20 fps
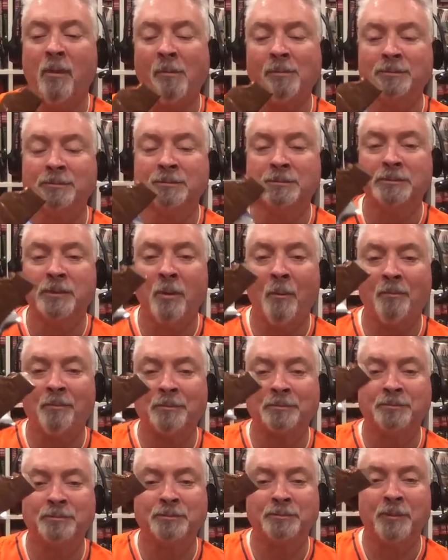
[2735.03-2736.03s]

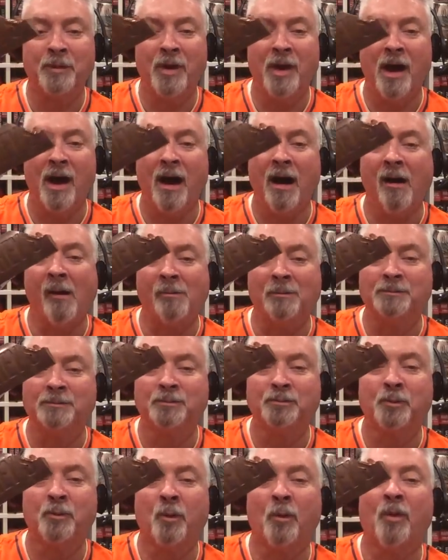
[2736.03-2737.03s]
Yum. Yeah.
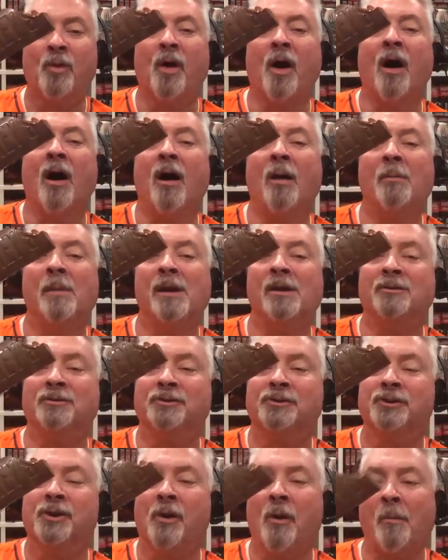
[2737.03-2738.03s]
Nice. Hershey's With
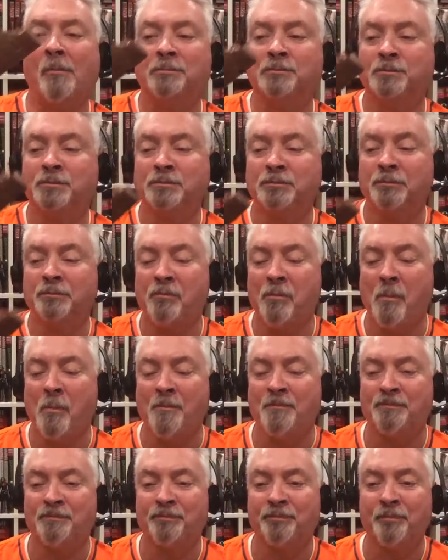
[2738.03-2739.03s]
almond.
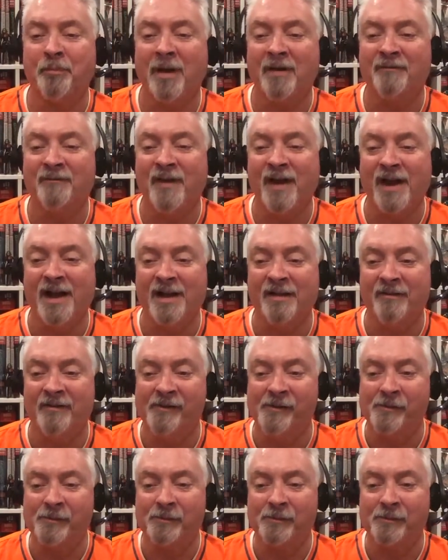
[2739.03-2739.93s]
My yes.